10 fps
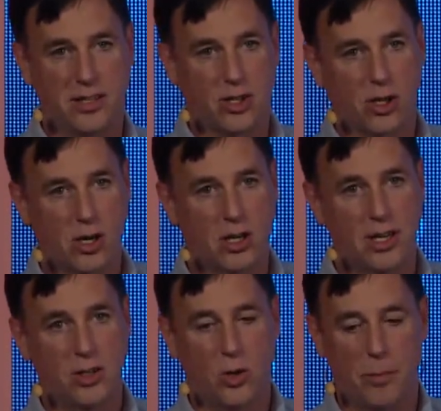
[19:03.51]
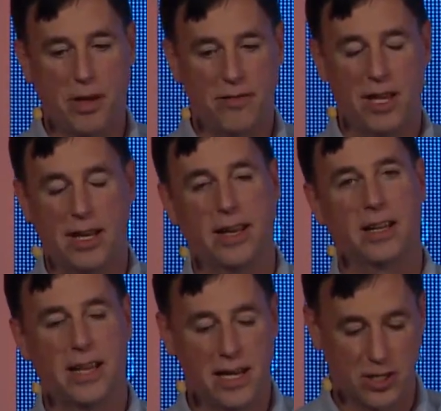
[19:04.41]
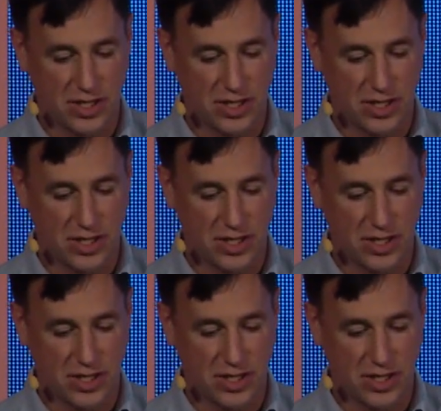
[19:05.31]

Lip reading: turned into a pivot in a later